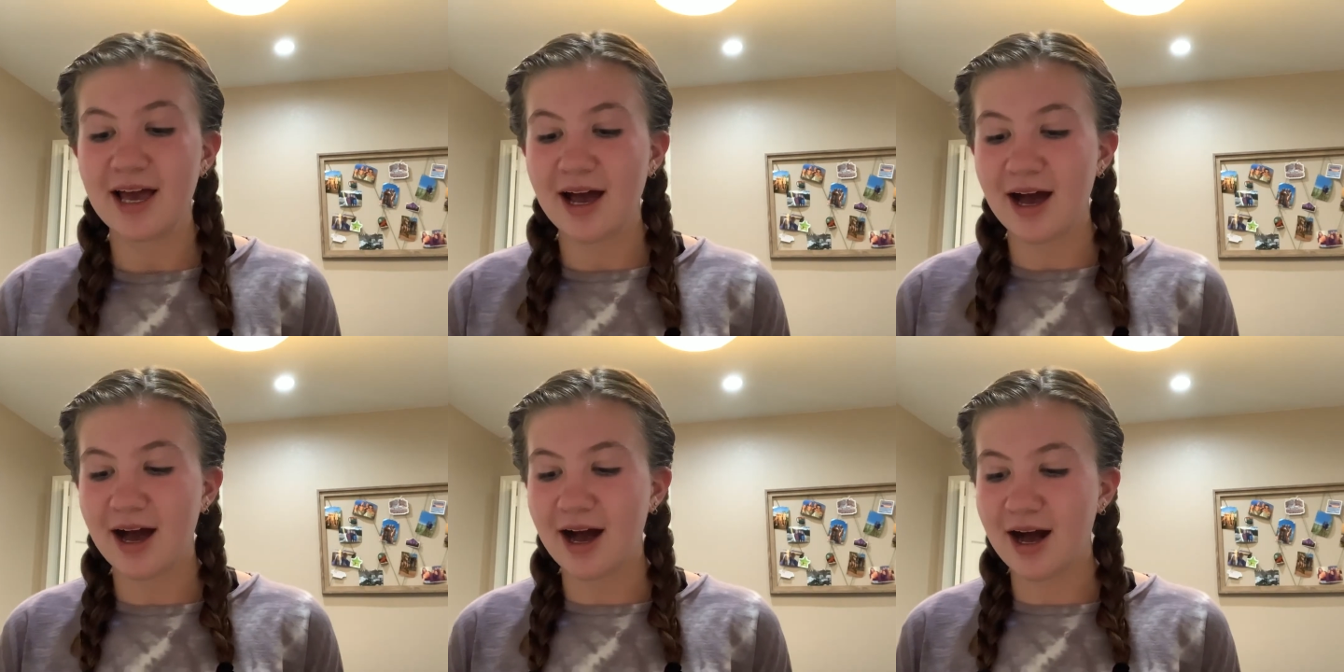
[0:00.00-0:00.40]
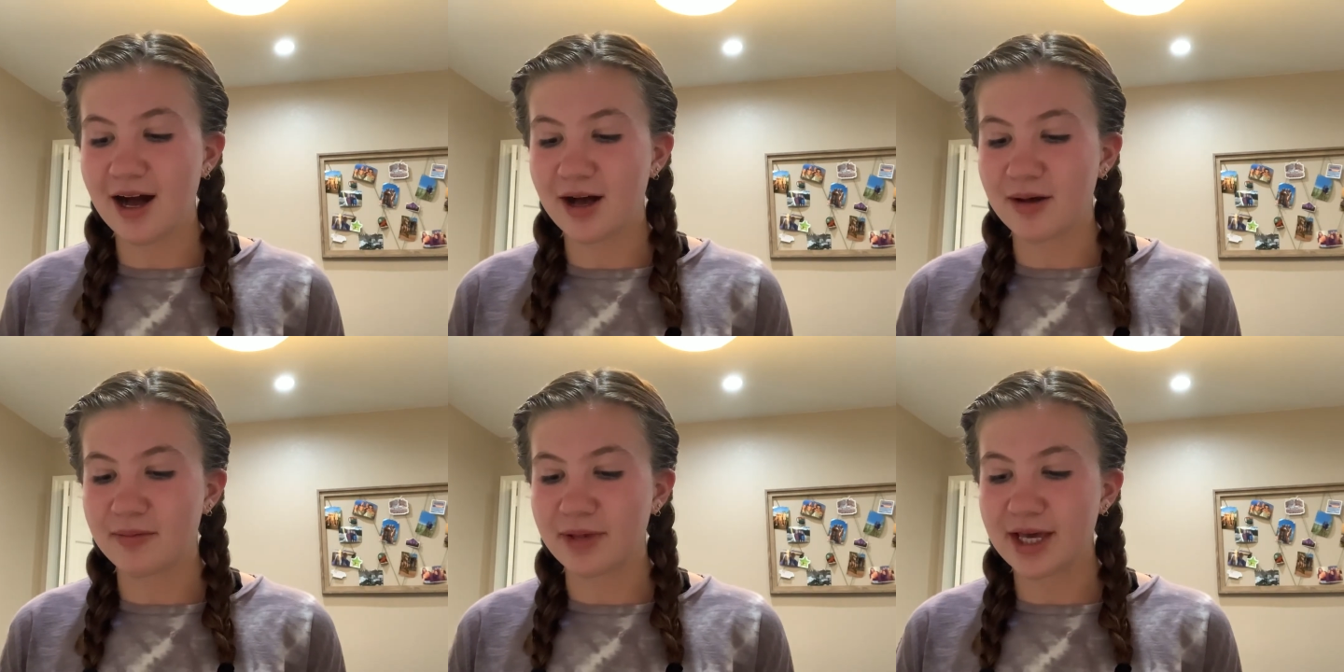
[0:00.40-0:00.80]

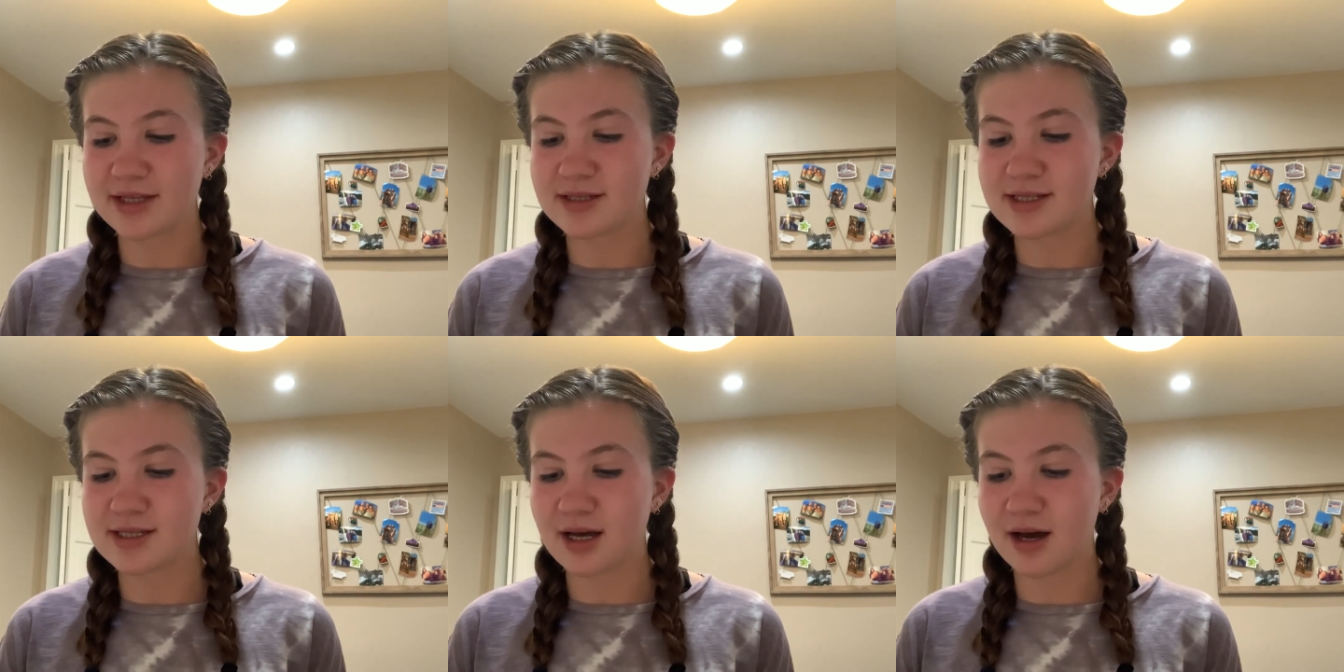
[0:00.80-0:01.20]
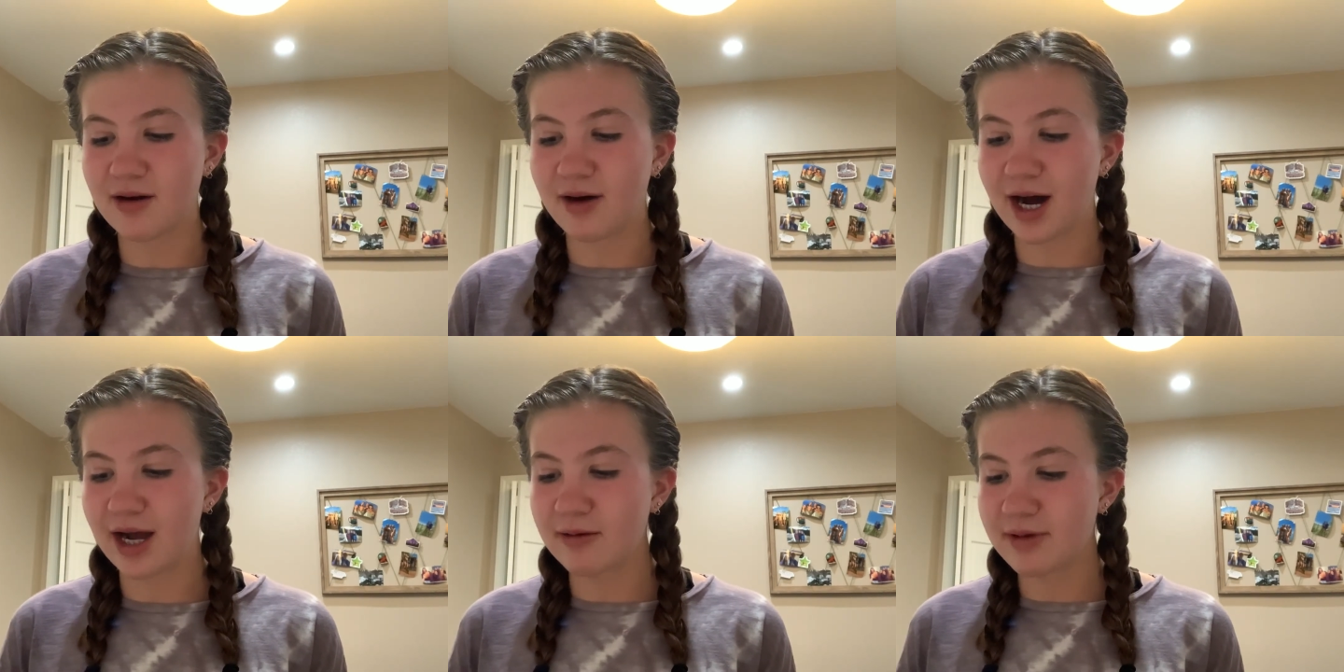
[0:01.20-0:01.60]
And so
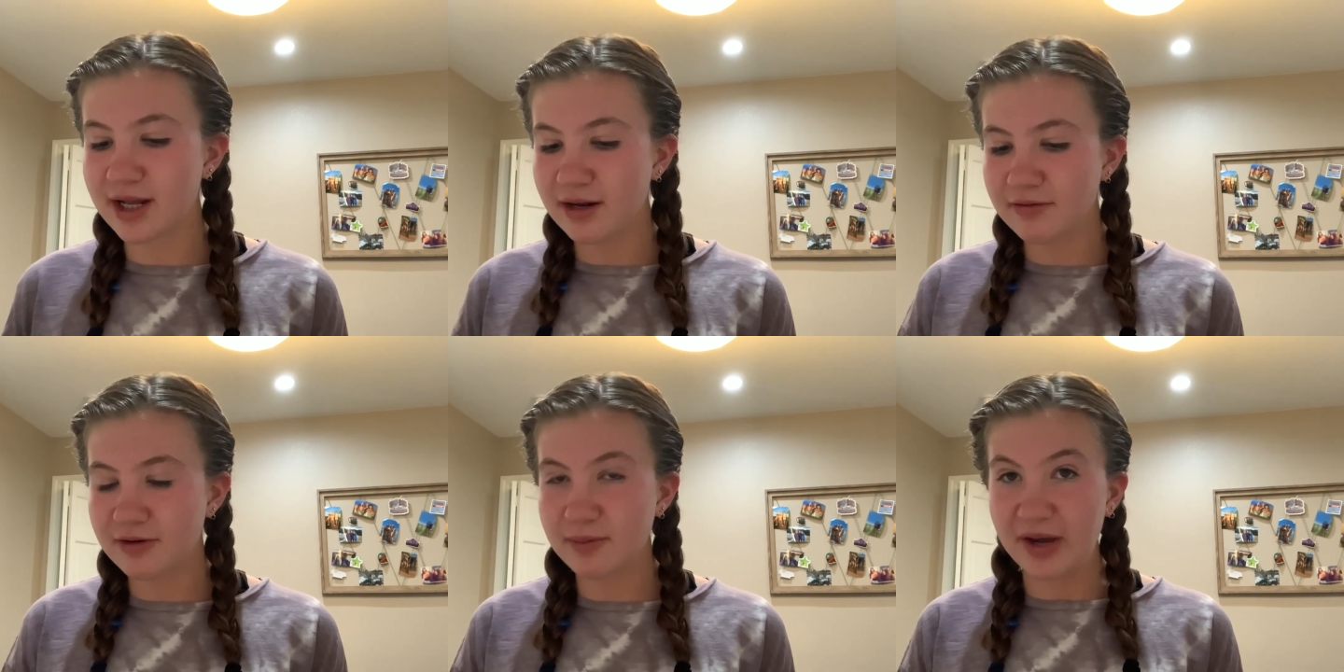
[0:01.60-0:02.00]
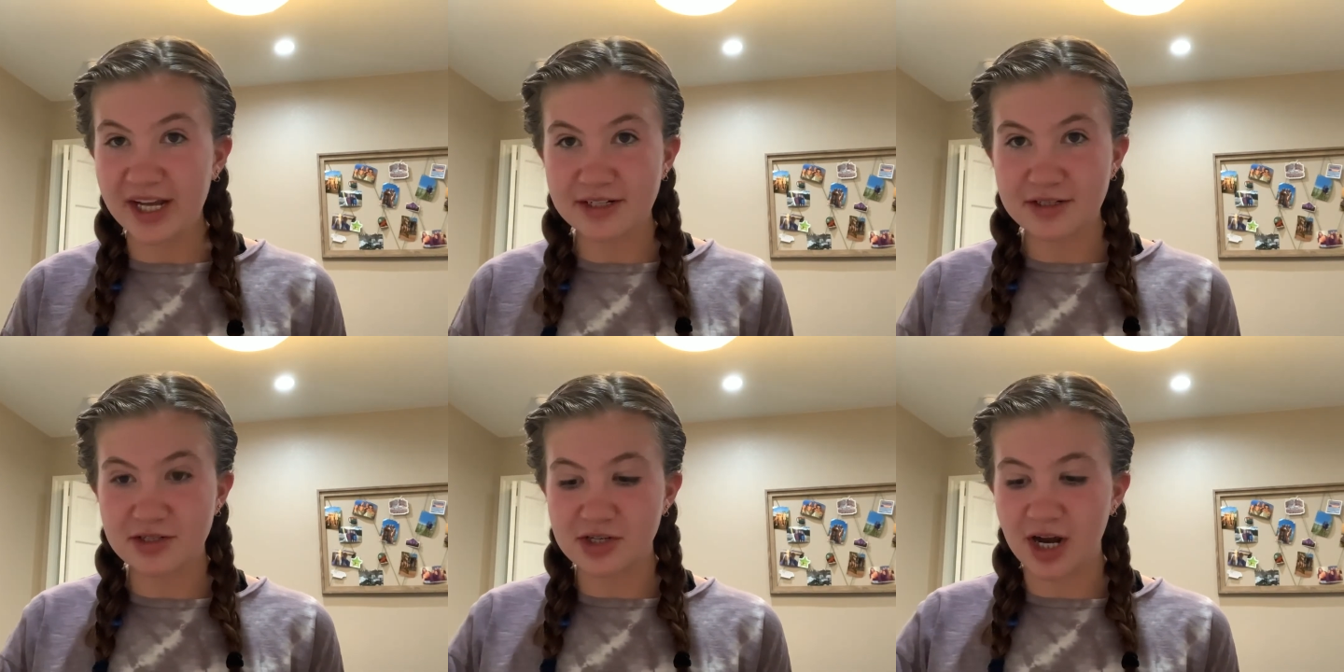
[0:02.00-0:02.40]
I waited for mine
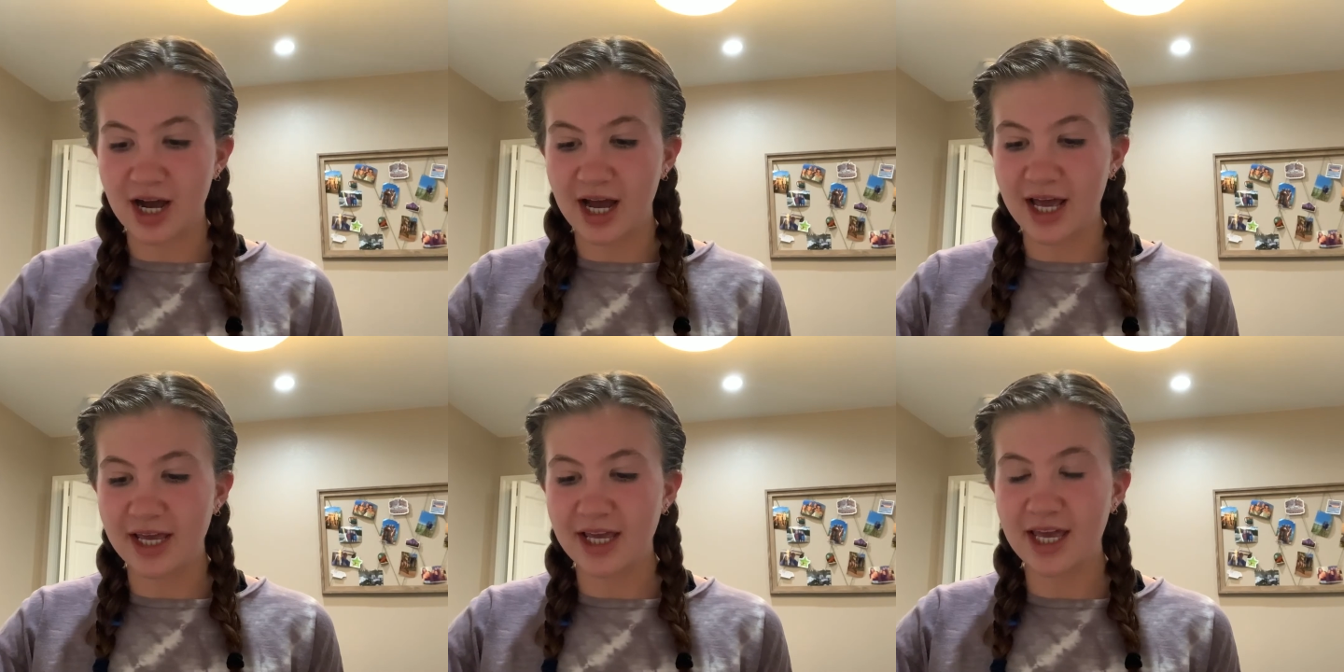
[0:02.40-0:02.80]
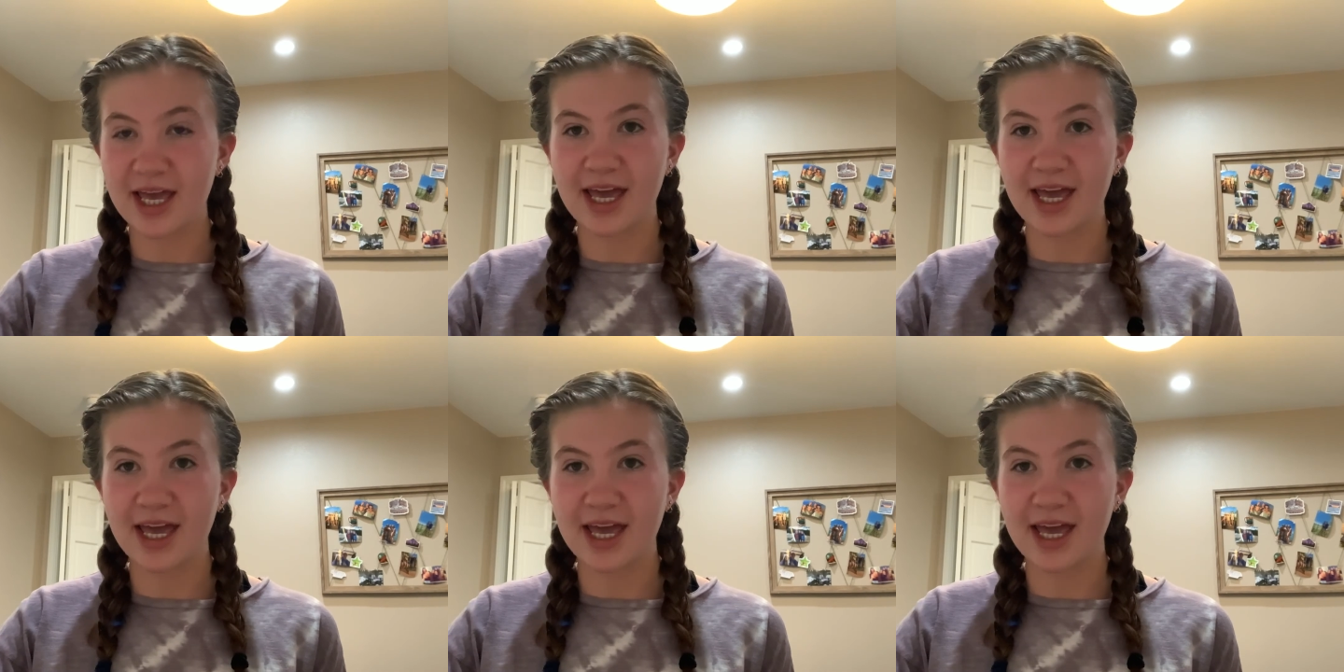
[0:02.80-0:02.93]
to dry,